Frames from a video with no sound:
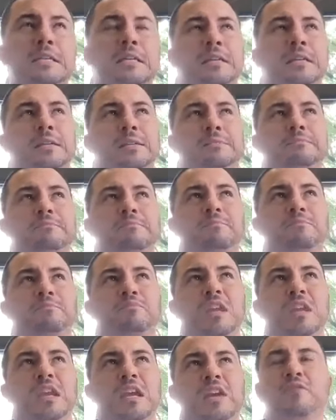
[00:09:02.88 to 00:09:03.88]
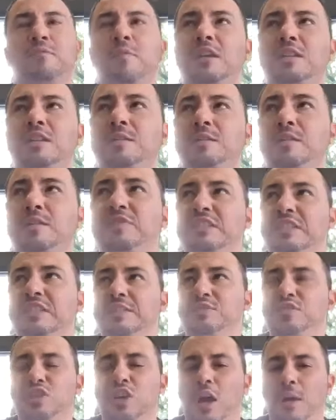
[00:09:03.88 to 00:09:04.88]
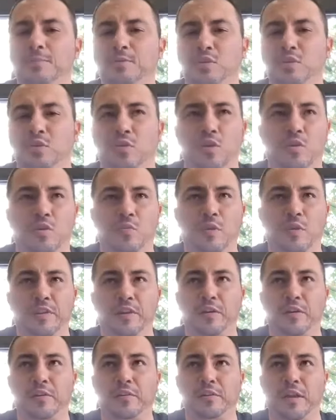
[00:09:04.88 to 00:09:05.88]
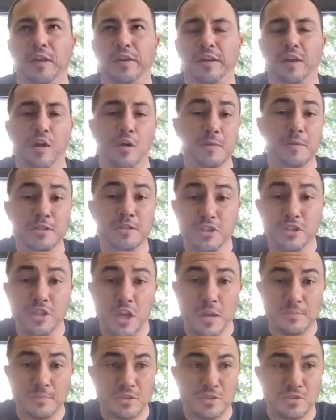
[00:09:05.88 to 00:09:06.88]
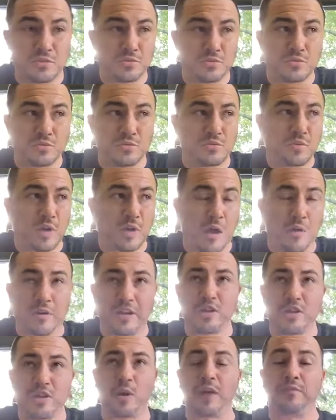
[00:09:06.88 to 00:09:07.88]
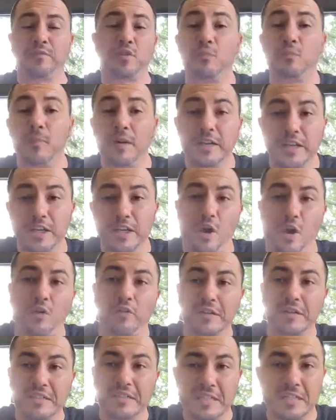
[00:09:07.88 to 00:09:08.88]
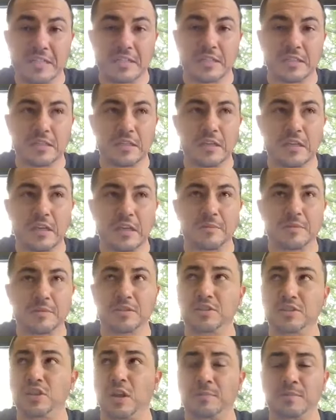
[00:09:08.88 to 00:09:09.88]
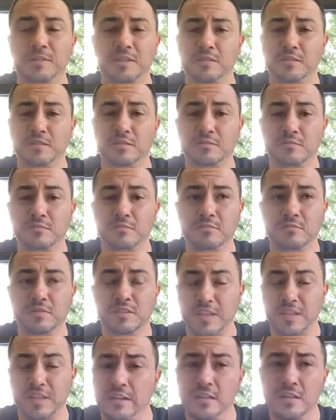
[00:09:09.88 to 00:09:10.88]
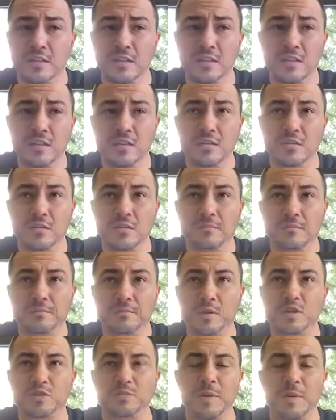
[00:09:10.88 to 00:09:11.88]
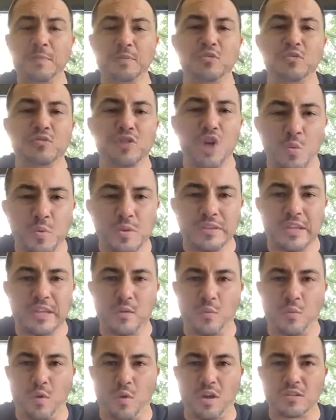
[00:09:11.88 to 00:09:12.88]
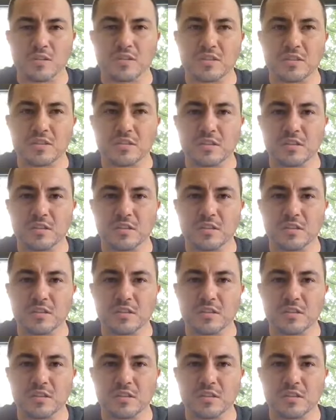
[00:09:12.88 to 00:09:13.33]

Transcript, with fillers: it it reminds me of a Steve Jobs call where they're like, "Oh, Mr. Jobs, you how can you have no money in R and D?" And Mr. Jobs said, "Because people don't know what they want.